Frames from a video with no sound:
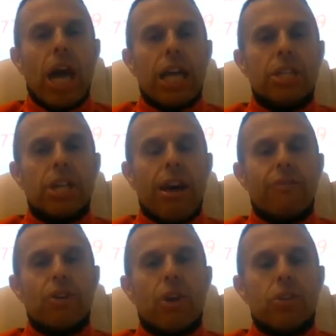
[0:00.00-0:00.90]
and you
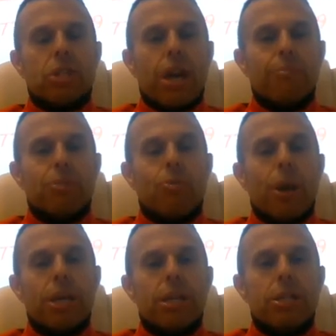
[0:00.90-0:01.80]
haven't got the time to
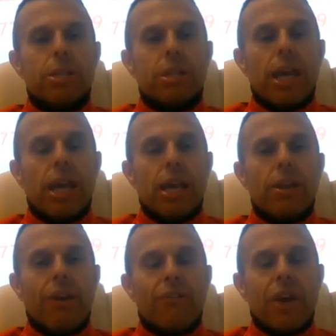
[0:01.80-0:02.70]
wait,
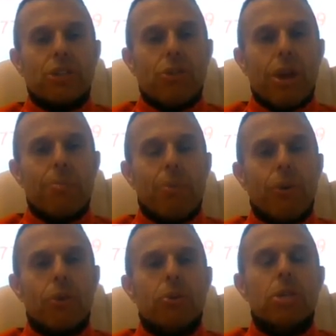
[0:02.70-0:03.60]
then a fast drying
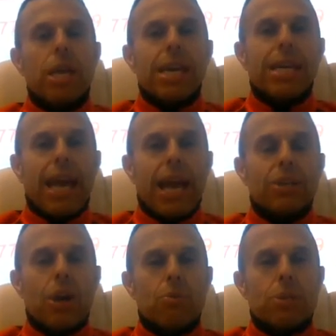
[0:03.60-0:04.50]
product
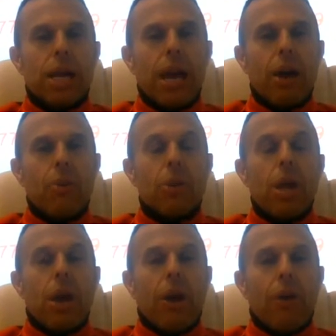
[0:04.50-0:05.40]
can go down
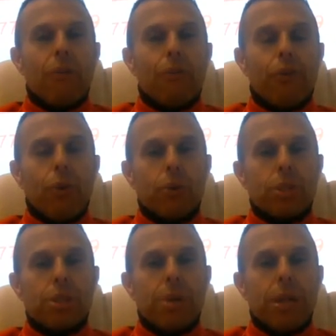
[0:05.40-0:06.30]
at
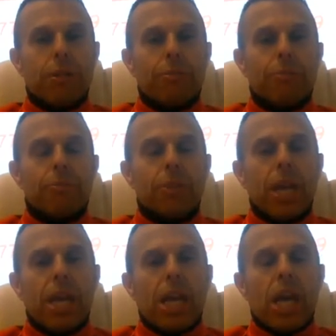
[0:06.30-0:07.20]
40 mil.
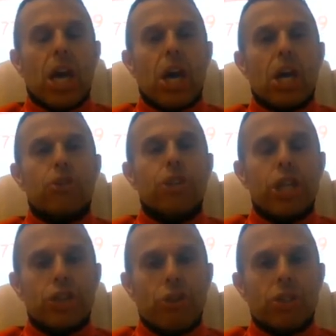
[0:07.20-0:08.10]
Uh,
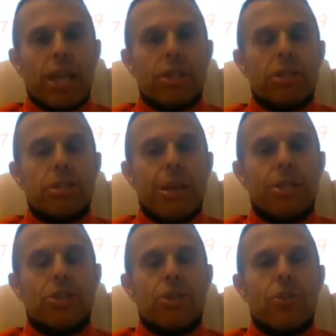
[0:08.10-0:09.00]
traditional sand and
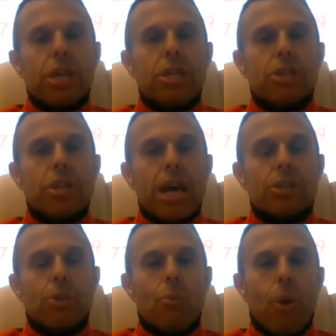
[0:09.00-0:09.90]
cement screed, so
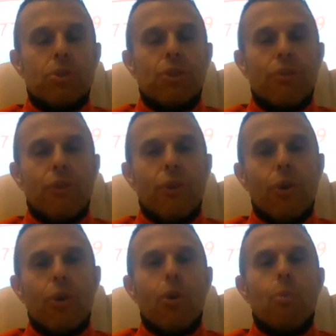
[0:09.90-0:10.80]
that's a 1 to
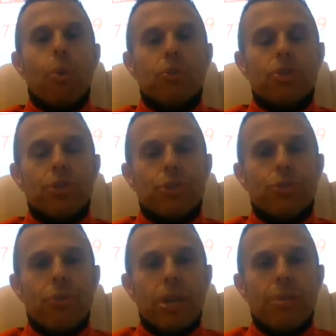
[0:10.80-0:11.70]
4, 1 to
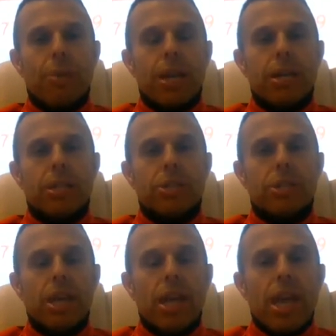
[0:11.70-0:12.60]
3 mix.